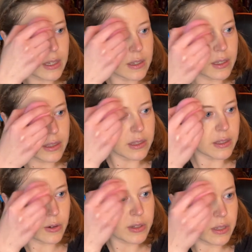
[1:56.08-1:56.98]
And then
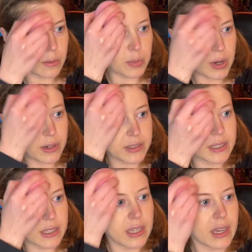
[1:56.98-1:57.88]
there are some parts
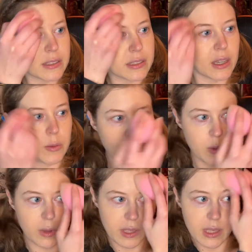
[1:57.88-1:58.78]
that, yes, I
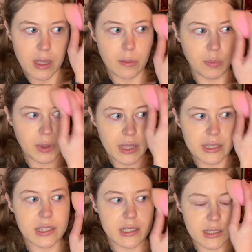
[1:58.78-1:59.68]
will
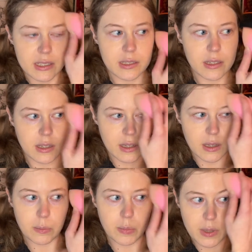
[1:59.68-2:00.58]
blend it
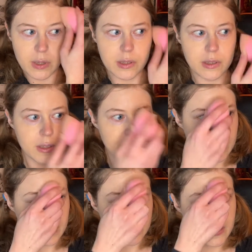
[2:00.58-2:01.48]
up,
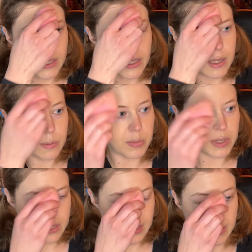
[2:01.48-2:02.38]

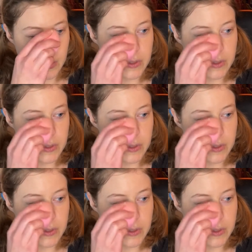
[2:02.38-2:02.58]
but I always